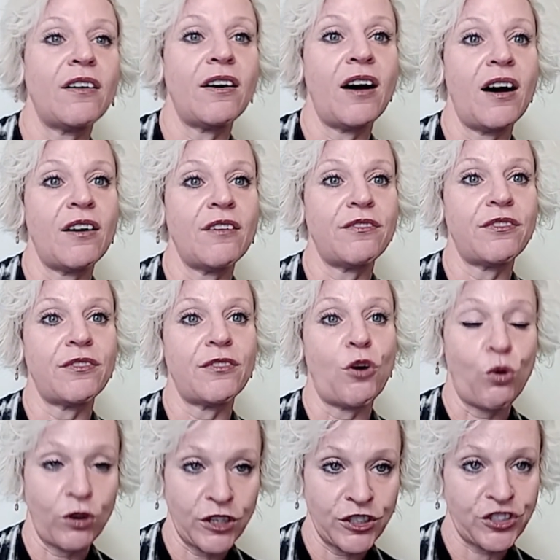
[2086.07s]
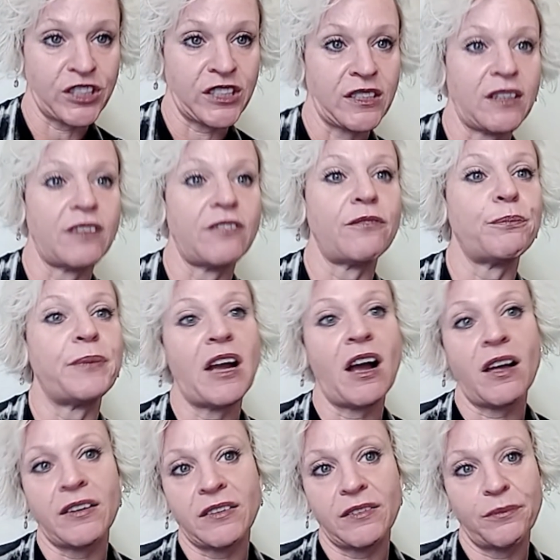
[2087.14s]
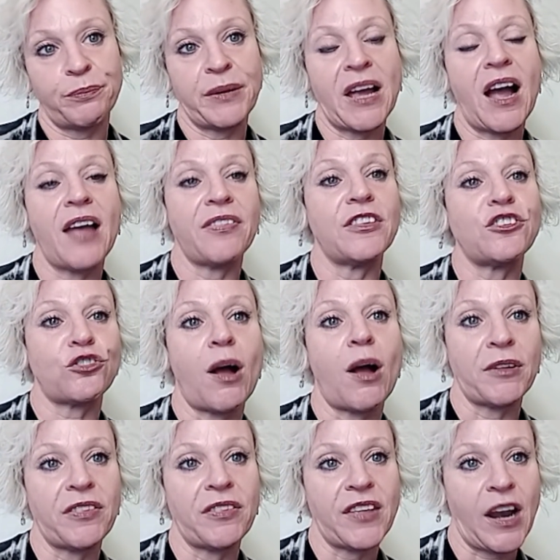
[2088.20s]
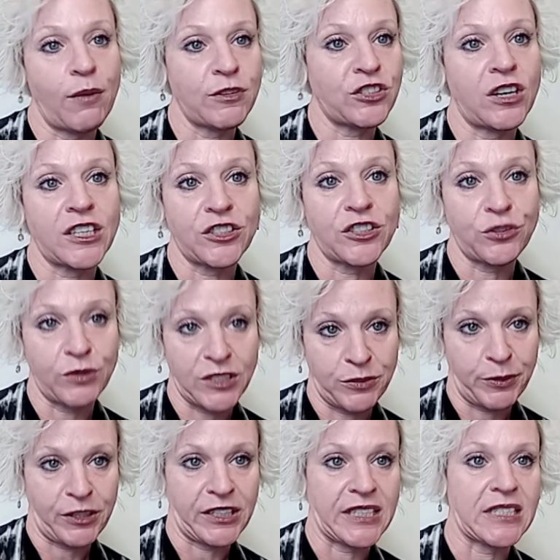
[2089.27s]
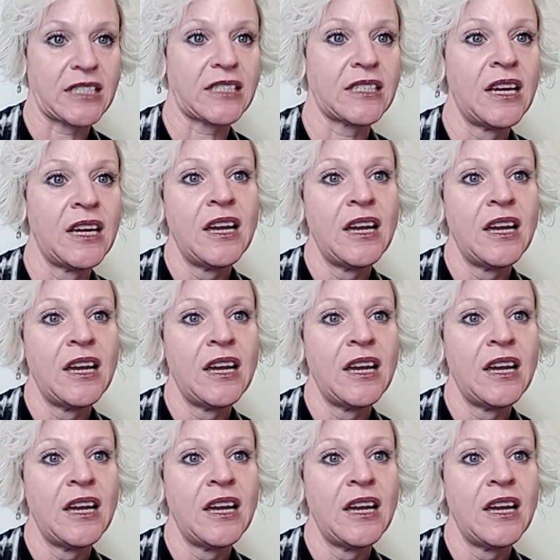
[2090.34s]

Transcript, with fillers: of origin behind the trauma that I was starting to experience.